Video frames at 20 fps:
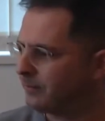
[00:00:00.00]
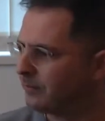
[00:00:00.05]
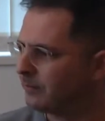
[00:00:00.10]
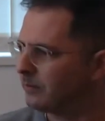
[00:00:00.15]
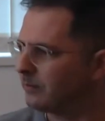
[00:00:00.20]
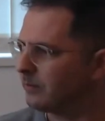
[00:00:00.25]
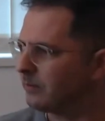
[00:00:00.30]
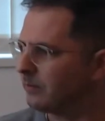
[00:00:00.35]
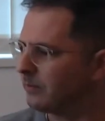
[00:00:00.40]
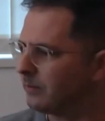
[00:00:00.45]

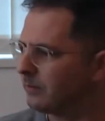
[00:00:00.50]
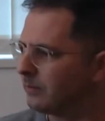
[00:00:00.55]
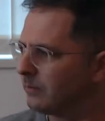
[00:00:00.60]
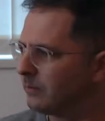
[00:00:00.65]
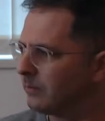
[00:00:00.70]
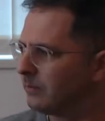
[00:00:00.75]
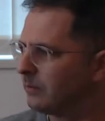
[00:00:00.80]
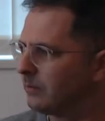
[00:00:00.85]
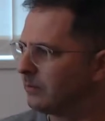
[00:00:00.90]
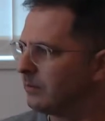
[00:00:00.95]

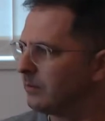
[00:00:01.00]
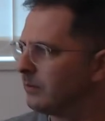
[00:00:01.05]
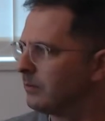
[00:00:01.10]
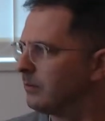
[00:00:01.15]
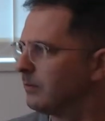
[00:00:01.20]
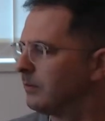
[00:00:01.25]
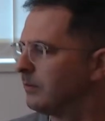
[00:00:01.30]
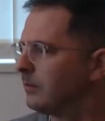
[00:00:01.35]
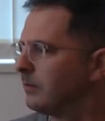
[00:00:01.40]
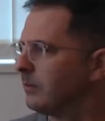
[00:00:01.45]

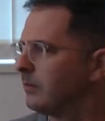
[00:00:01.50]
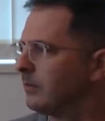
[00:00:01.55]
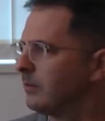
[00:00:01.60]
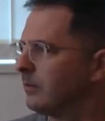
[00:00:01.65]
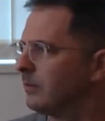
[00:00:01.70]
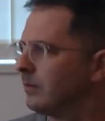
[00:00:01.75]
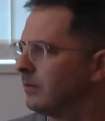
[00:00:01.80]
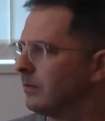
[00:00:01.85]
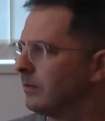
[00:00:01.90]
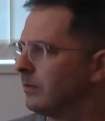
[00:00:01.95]

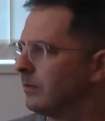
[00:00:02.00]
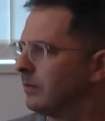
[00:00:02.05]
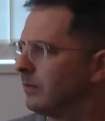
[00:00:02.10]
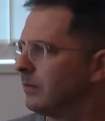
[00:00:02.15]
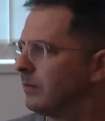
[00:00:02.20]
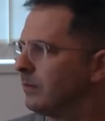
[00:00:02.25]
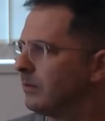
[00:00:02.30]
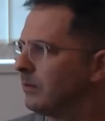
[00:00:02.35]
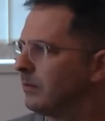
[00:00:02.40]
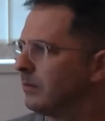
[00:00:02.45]

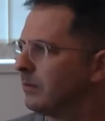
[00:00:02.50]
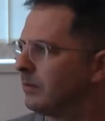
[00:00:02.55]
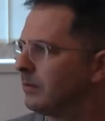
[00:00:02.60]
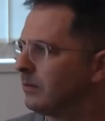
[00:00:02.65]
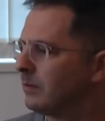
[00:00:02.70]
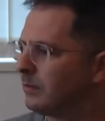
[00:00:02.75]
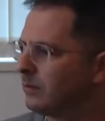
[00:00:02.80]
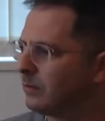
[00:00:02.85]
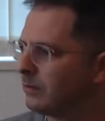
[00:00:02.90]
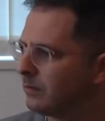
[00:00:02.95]

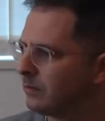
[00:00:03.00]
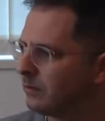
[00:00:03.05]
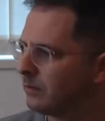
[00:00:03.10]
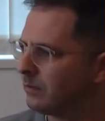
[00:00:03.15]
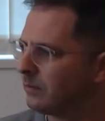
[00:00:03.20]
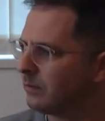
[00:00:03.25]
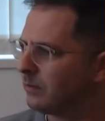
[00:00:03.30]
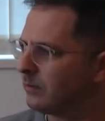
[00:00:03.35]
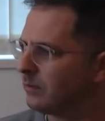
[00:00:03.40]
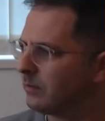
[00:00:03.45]

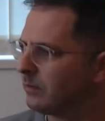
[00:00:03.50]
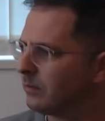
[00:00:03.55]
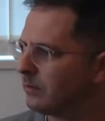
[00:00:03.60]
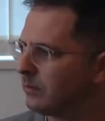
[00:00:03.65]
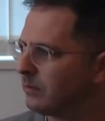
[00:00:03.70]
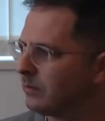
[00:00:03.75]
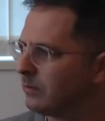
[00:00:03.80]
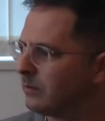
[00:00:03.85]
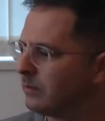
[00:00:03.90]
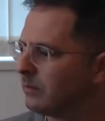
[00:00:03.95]

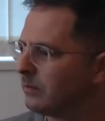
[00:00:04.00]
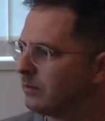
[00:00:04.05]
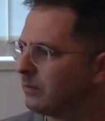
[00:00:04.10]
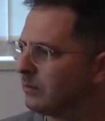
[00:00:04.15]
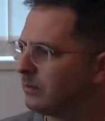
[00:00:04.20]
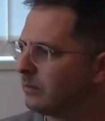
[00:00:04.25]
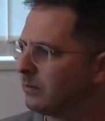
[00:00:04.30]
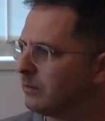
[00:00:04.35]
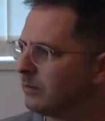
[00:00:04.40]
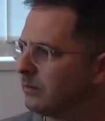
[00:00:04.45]

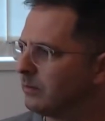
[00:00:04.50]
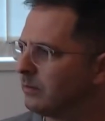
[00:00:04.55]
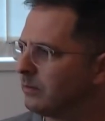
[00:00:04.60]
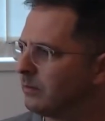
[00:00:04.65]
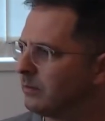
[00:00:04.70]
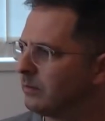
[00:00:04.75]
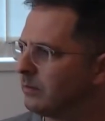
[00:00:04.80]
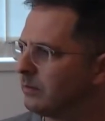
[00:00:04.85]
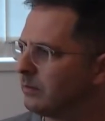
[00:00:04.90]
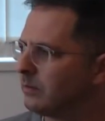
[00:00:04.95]
(not speaking)